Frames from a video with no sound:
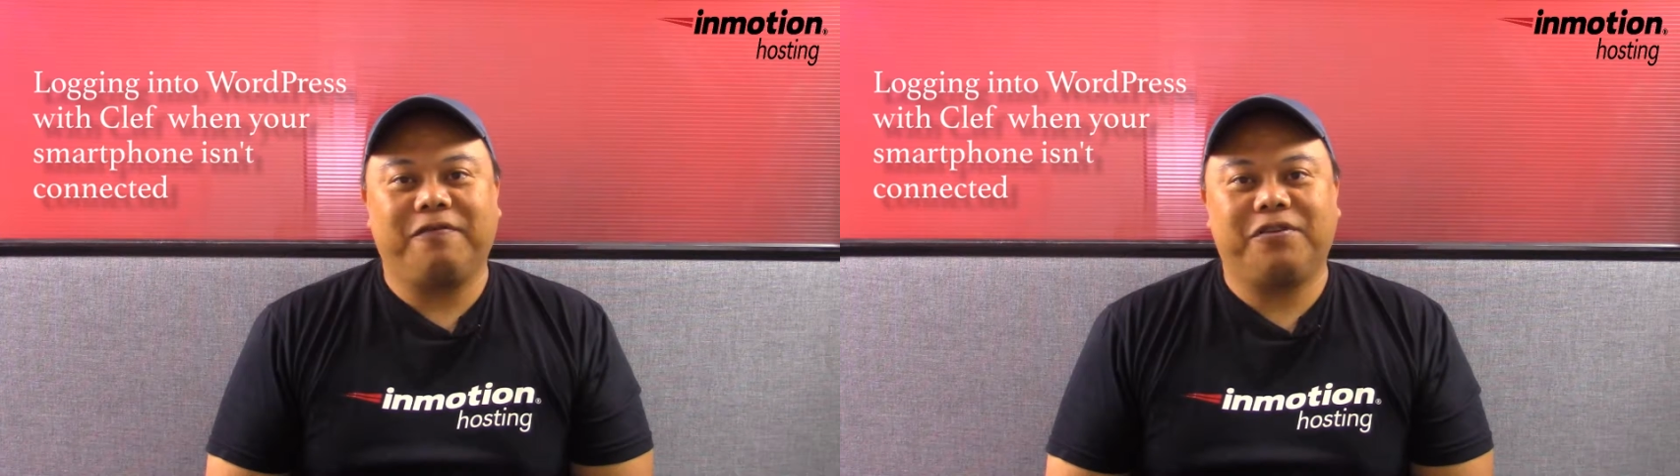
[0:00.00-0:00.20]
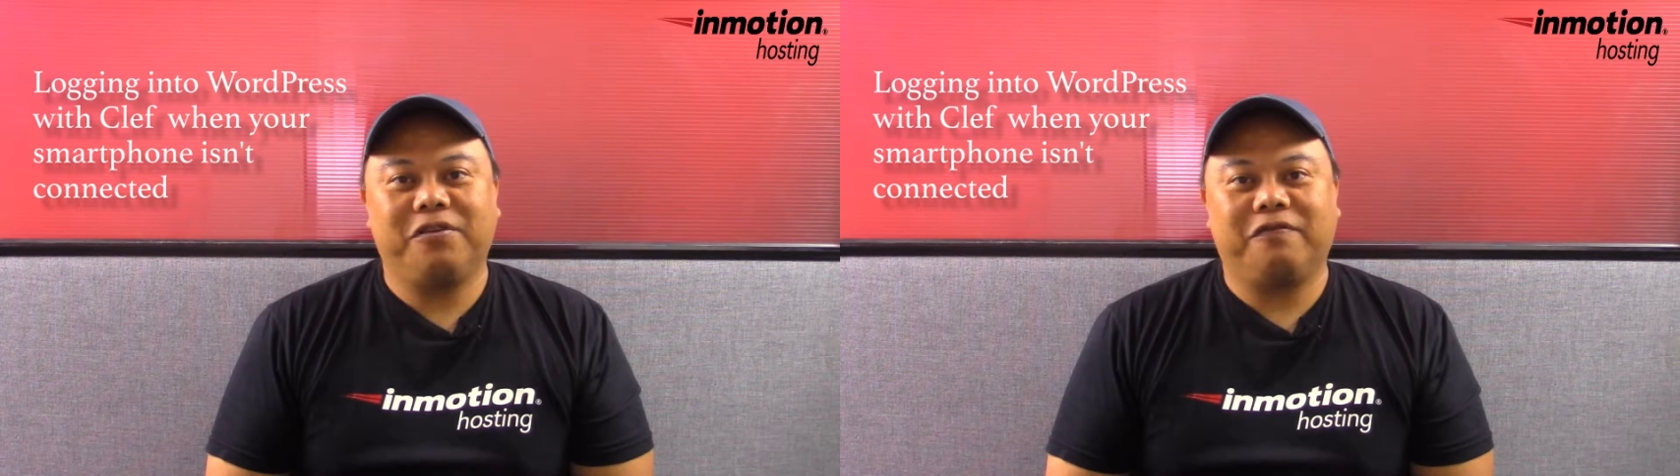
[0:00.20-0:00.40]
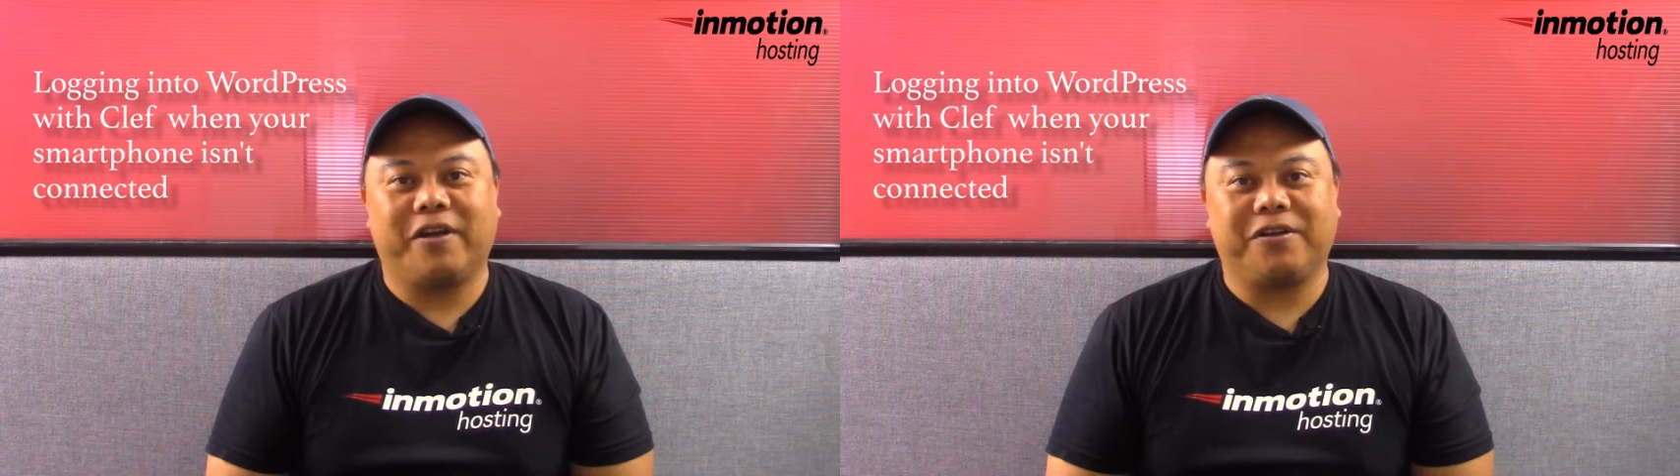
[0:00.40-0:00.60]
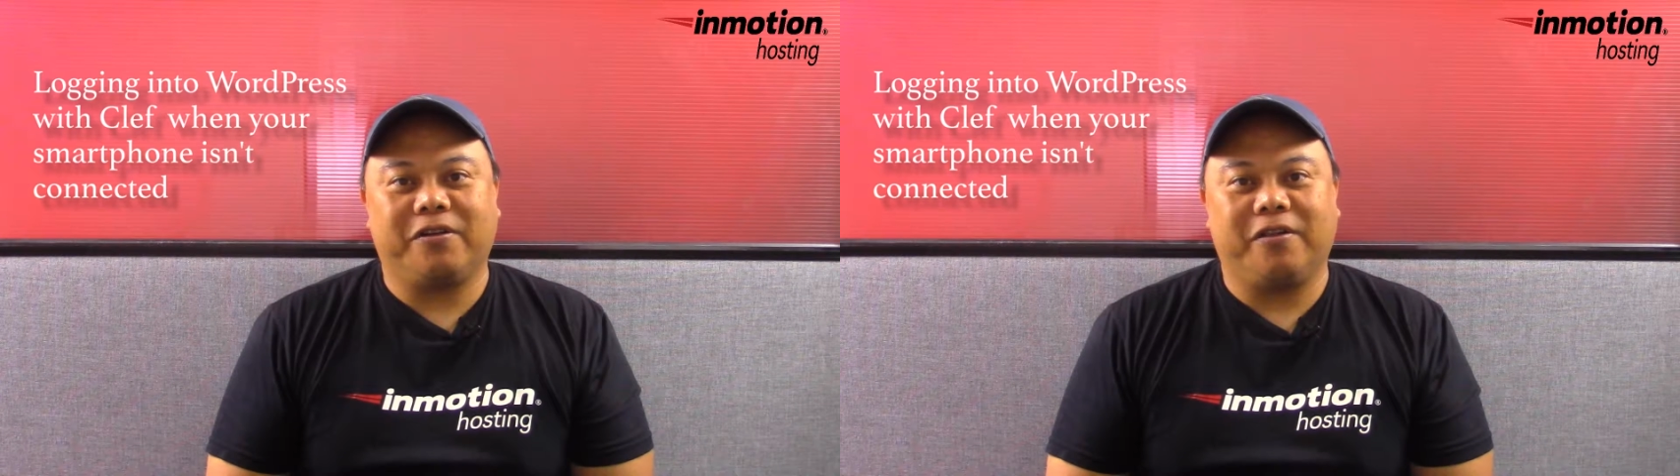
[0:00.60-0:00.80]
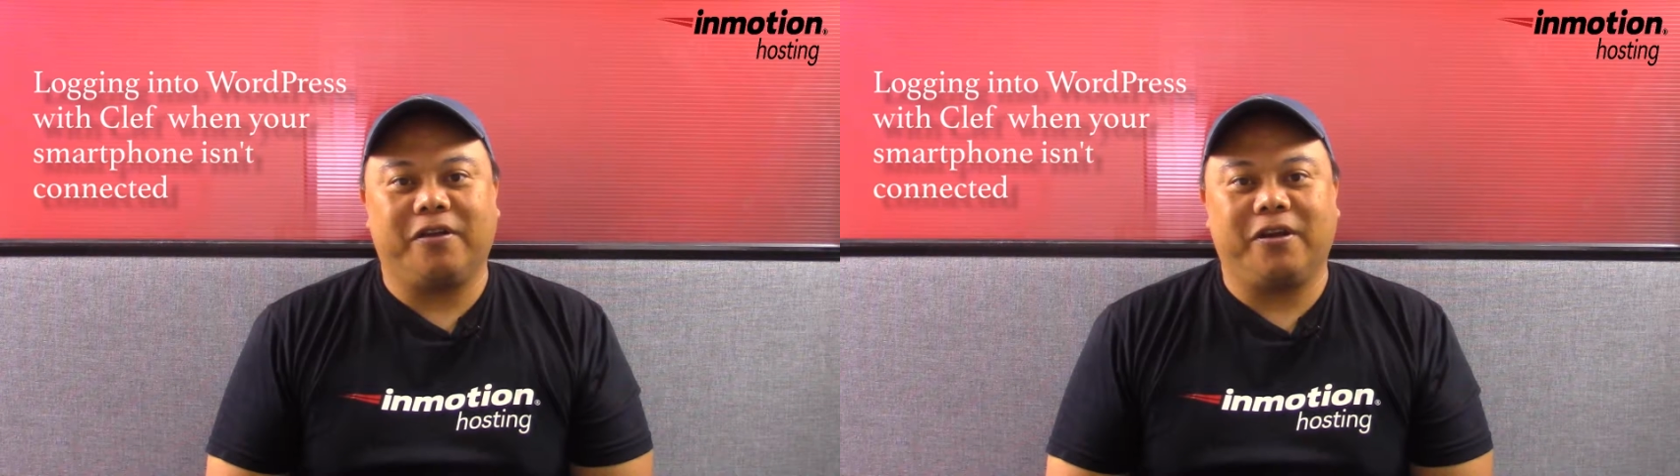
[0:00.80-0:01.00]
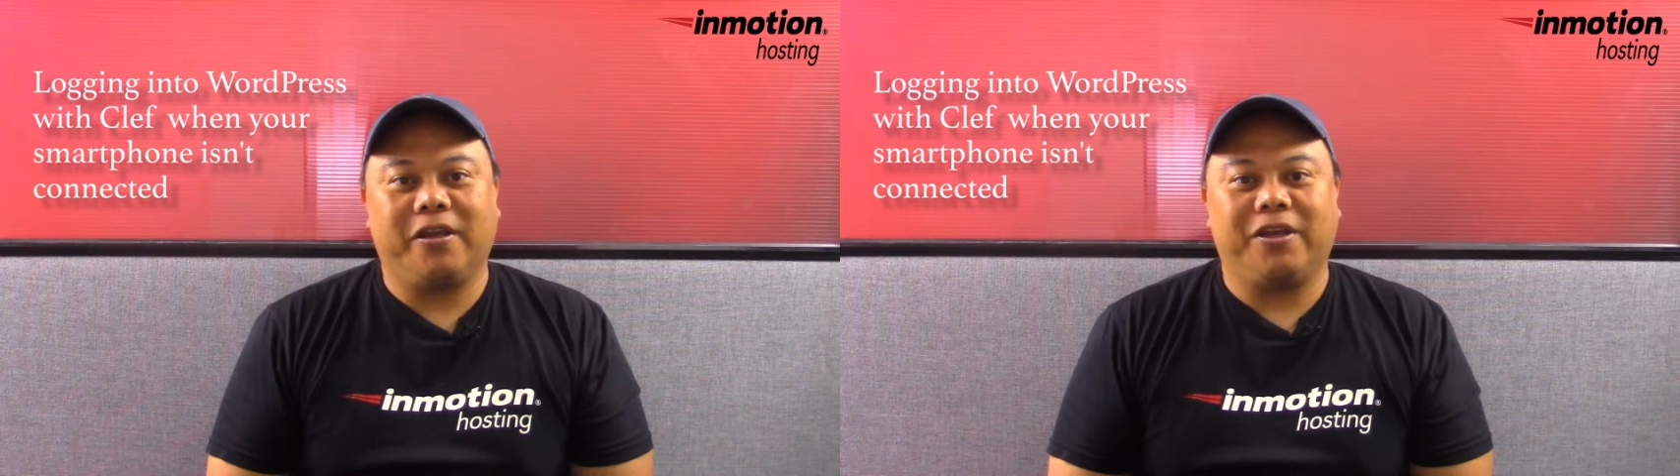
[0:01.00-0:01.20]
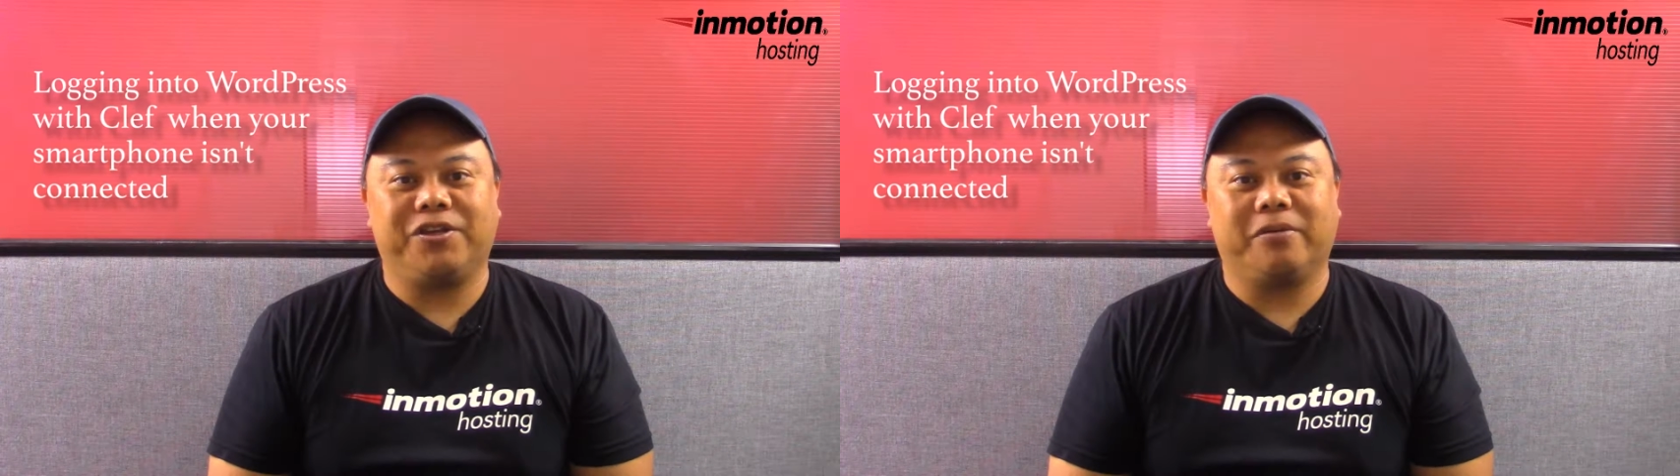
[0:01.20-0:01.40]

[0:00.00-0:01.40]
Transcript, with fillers: two-factor authentication